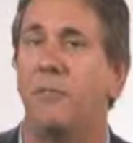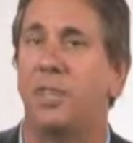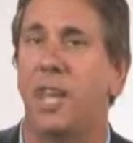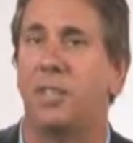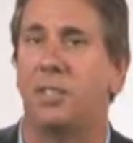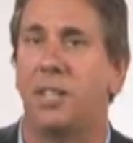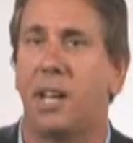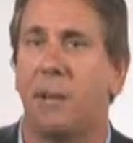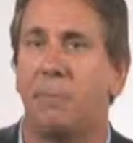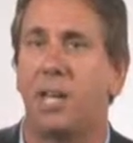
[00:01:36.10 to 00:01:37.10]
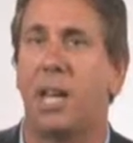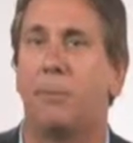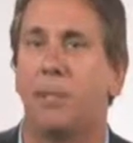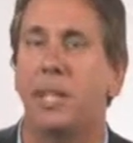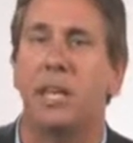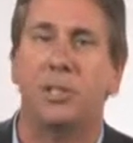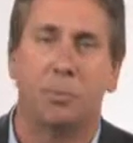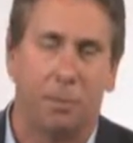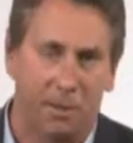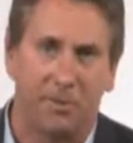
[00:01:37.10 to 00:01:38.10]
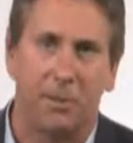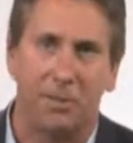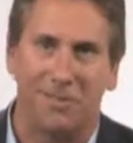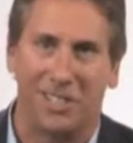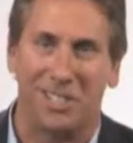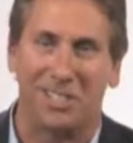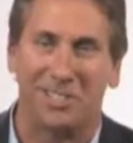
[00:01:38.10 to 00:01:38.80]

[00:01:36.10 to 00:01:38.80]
desktop, tablet, and smartphone devices.